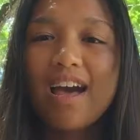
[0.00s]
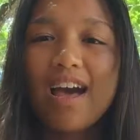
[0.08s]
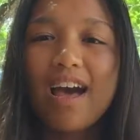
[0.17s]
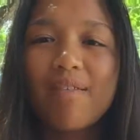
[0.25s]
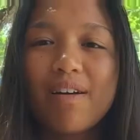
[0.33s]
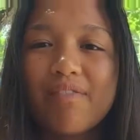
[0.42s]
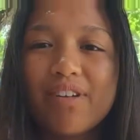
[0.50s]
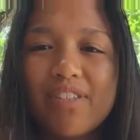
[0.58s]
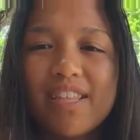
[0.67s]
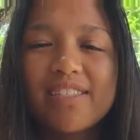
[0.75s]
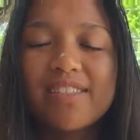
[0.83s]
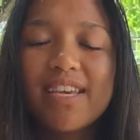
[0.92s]
However,
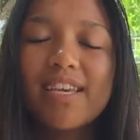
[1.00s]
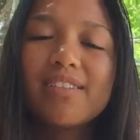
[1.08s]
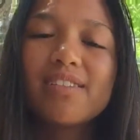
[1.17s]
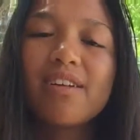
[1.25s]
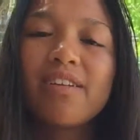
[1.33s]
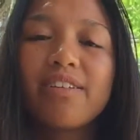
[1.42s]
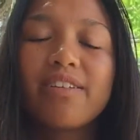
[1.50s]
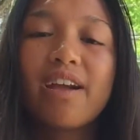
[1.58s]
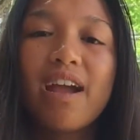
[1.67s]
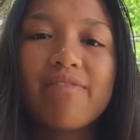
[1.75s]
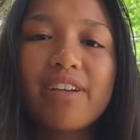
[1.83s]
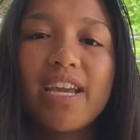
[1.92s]
these kids aren't your
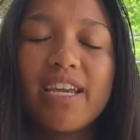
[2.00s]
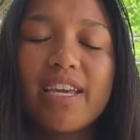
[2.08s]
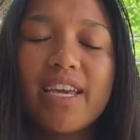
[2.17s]
everyday